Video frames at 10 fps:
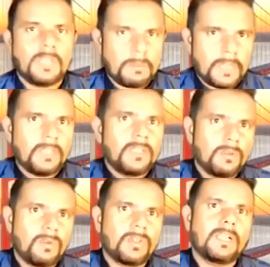but
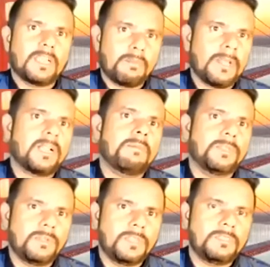okay, I'll come back to
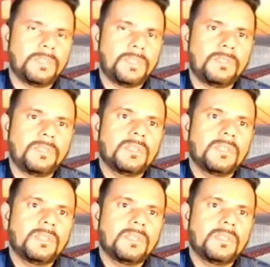this video.